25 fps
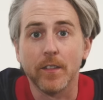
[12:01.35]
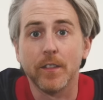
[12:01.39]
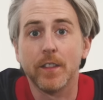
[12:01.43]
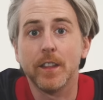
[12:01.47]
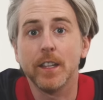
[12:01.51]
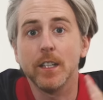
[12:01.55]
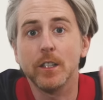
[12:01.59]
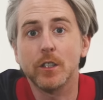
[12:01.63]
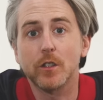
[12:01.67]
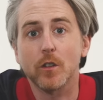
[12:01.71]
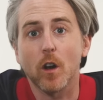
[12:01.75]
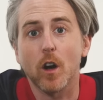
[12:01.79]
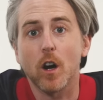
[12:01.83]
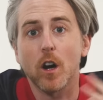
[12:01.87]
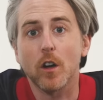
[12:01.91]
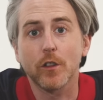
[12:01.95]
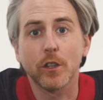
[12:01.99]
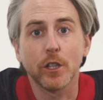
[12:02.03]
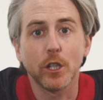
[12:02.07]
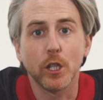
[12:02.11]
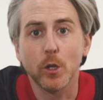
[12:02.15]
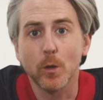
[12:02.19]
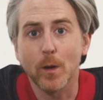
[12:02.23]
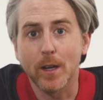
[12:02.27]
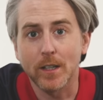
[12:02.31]
And these are all the
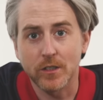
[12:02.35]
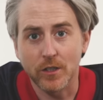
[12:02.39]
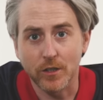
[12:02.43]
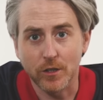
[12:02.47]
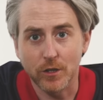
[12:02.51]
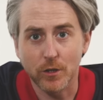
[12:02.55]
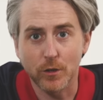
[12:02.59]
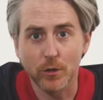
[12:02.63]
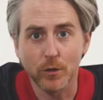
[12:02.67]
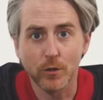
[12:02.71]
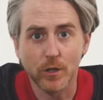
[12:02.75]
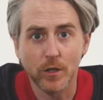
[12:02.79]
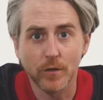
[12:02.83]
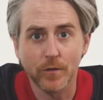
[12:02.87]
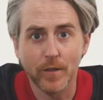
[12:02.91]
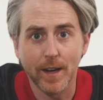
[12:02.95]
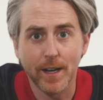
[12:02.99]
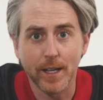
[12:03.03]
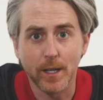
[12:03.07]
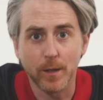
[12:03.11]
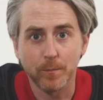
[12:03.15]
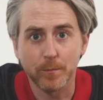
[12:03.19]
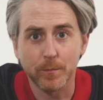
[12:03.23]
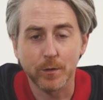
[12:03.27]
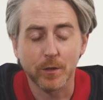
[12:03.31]
US exclusive
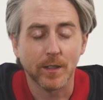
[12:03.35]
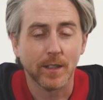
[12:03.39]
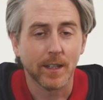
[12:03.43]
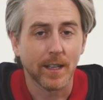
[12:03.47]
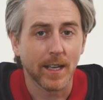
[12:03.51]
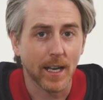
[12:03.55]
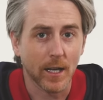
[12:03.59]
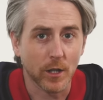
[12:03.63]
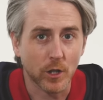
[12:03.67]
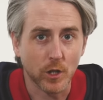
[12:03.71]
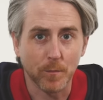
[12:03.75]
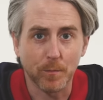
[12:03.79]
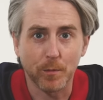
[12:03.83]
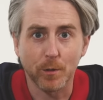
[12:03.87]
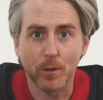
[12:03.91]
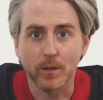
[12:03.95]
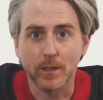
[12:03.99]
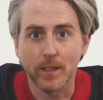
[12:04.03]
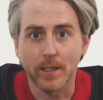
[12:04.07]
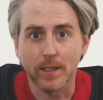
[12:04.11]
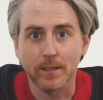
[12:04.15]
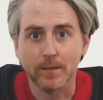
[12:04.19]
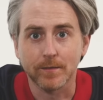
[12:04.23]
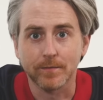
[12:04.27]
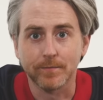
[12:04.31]
items at
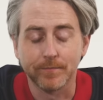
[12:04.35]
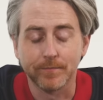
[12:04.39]
Chipotle.